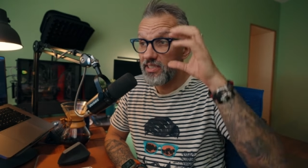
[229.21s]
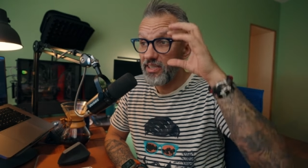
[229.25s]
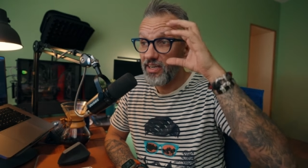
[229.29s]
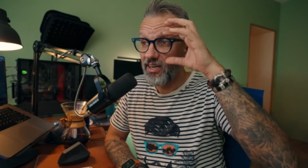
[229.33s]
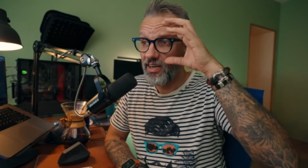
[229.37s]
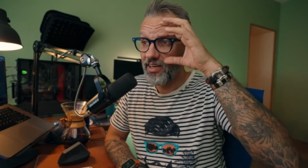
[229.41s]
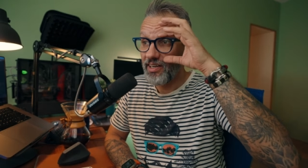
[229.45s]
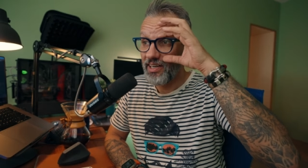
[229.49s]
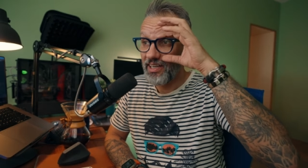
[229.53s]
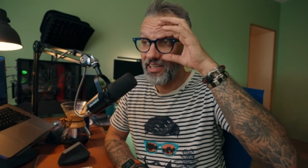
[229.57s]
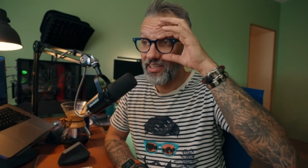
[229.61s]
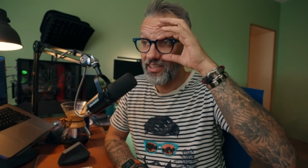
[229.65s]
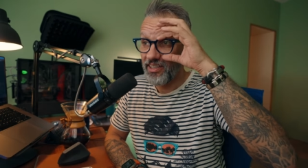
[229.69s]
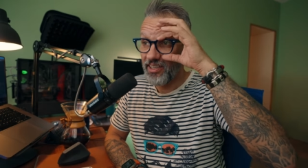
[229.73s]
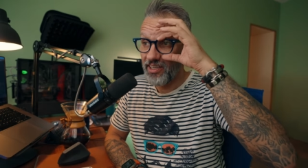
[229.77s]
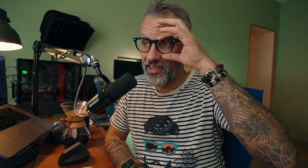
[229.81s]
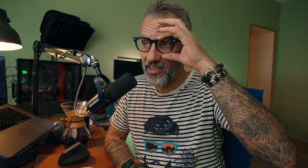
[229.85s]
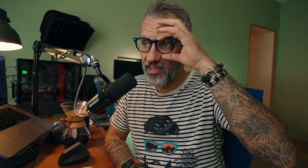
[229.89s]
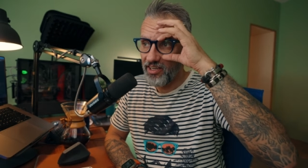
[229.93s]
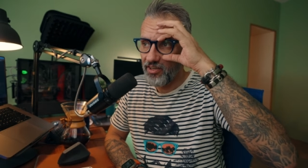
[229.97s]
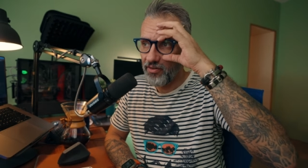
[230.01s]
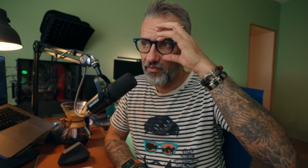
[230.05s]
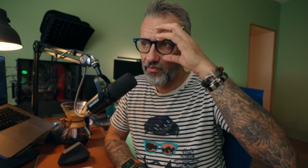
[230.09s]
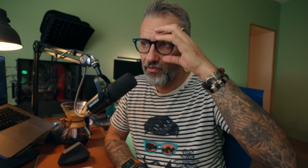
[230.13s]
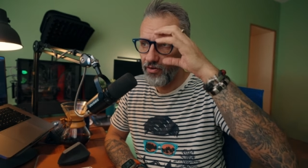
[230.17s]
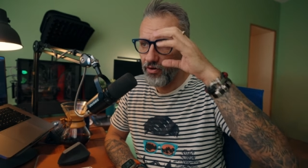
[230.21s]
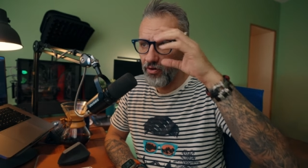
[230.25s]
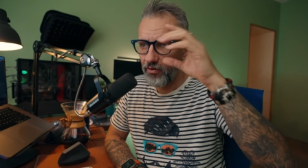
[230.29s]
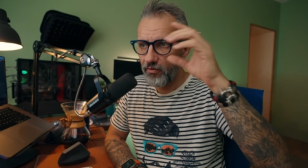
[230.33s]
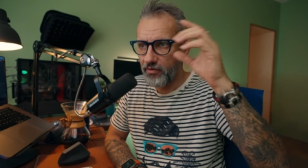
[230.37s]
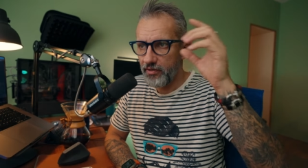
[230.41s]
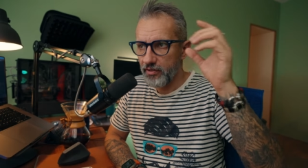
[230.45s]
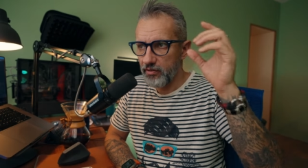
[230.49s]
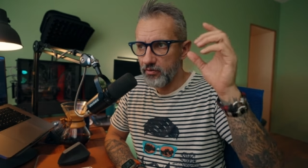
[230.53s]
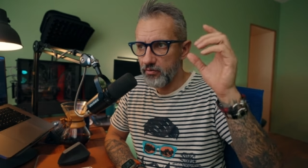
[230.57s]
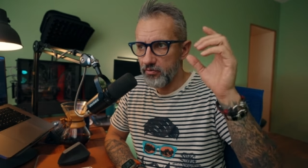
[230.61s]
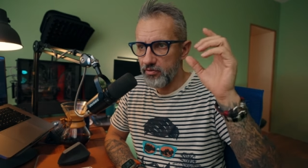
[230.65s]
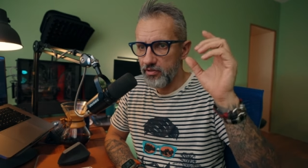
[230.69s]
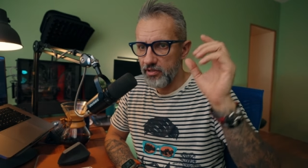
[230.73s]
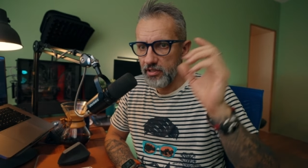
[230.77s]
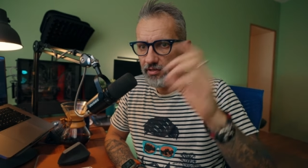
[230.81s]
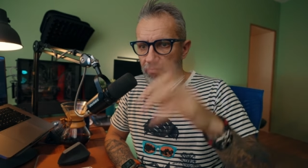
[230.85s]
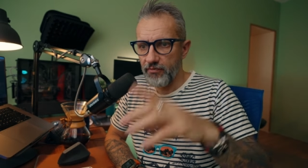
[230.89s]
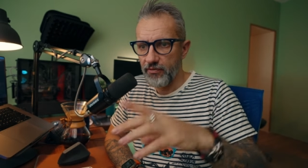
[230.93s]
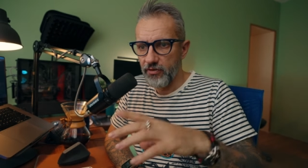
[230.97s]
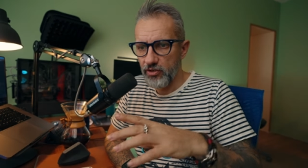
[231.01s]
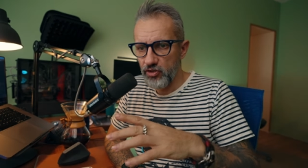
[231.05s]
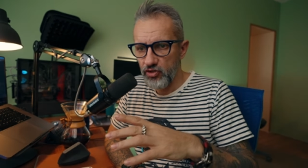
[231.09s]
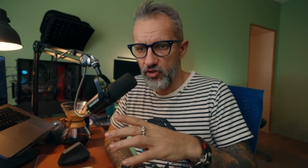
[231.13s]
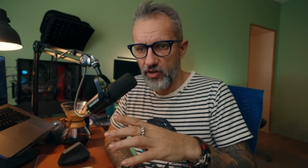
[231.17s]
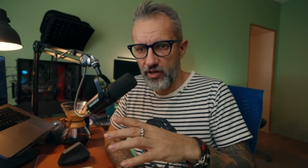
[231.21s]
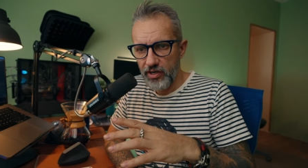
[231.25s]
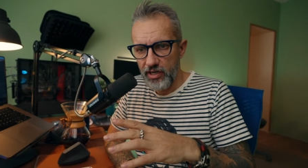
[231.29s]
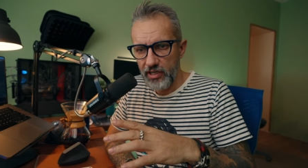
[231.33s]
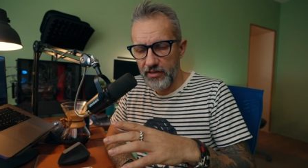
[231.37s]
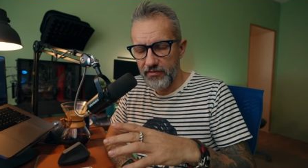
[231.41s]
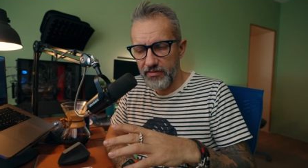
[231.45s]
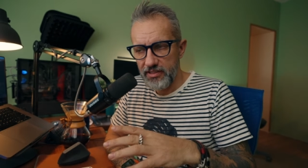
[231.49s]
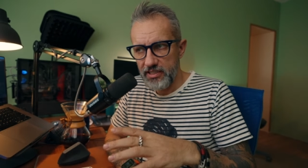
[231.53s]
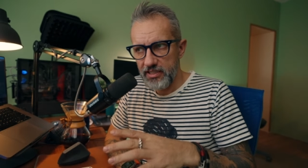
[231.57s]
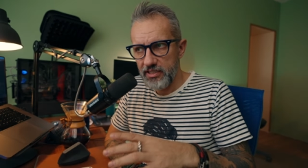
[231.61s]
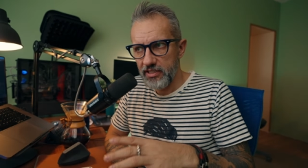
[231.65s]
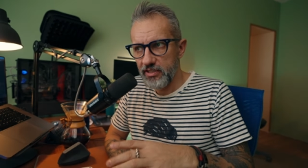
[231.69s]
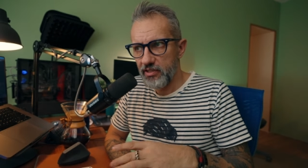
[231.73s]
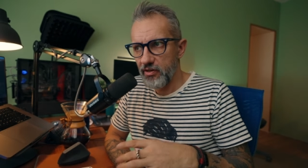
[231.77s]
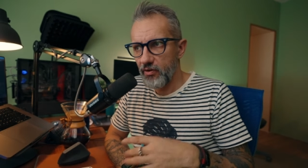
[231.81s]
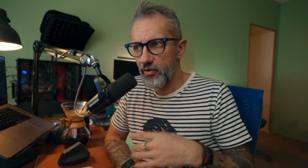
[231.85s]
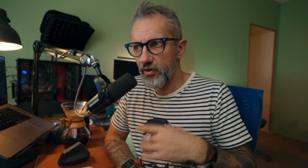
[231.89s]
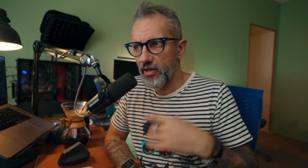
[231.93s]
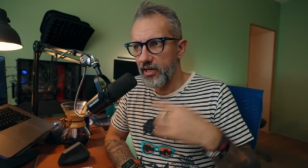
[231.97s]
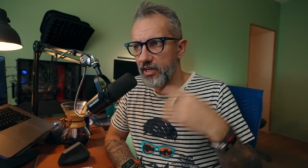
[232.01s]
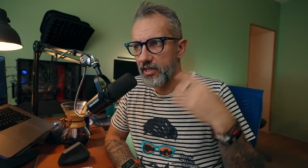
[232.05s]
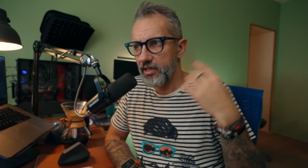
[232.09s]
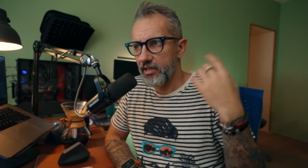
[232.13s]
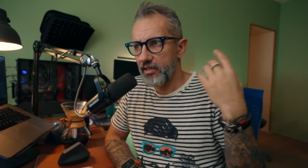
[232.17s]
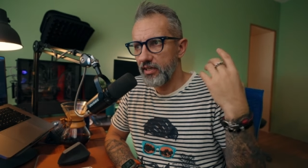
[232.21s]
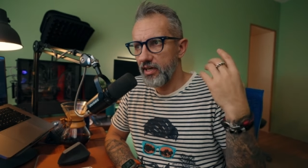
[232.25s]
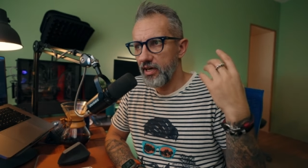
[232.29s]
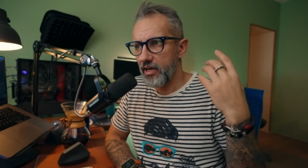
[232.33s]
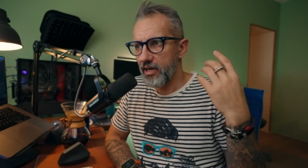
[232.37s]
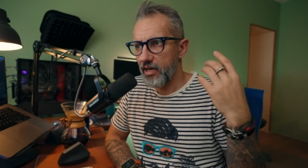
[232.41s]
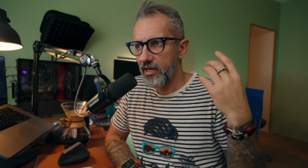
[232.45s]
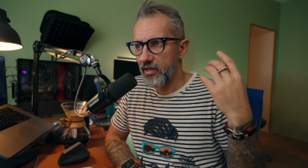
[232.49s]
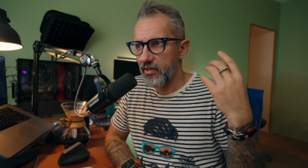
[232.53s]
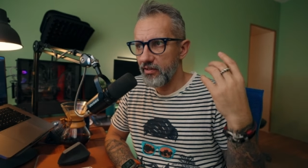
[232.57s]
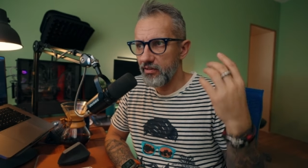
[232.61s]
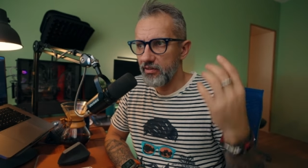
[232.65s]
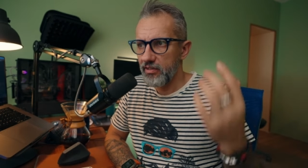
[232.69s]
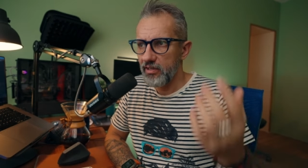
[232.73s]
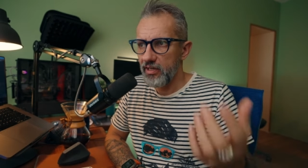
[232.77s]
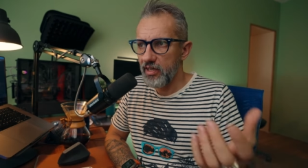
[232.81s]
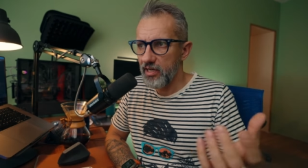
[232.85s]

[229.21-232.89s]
are really kind of going to that feature request screen and